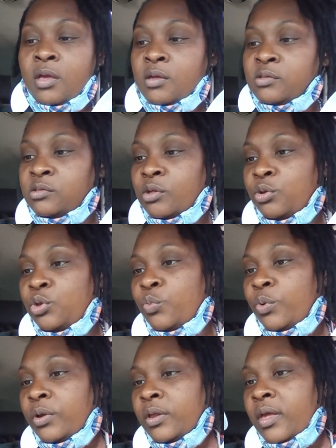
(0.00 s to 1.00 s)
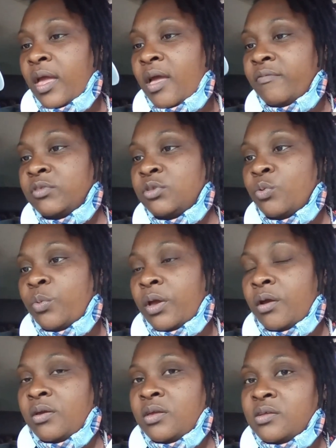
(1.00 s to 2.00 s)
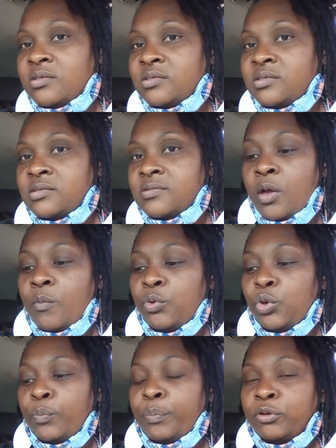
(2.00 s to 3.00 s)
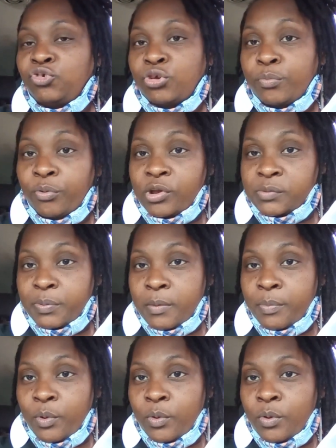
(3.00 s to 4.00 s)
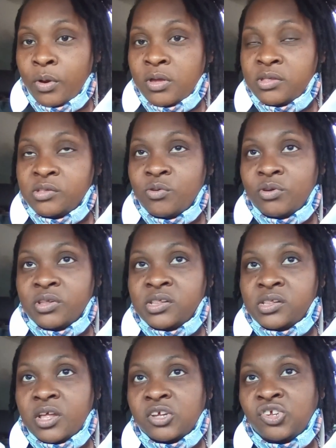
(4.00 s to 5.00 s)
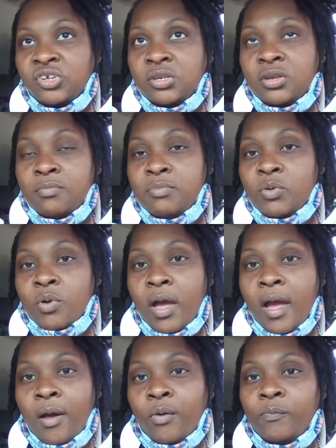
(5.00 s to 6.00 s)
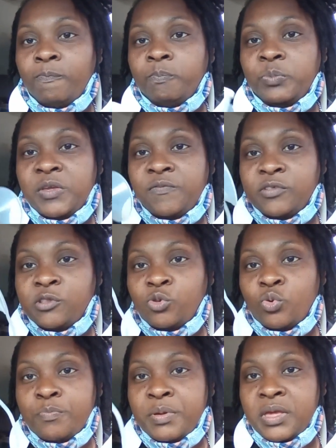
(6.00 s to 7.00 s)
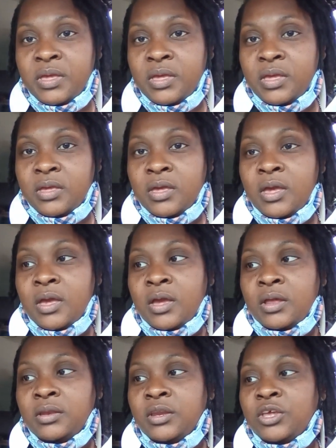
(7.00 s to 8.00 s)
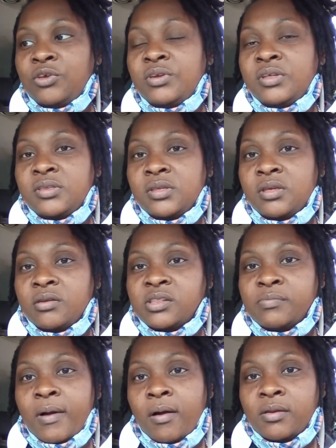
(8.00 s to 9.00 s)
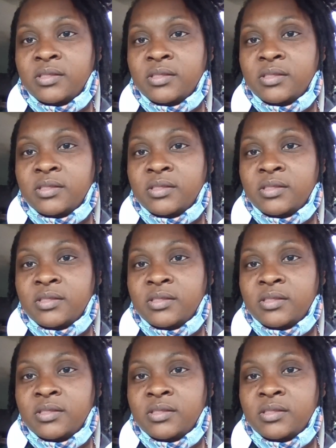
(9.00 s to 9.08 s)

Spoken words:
So you want to have it to where it's, when you put your breast pump on, it's going to suction the milk out. If it's too big, then you need to get a smaller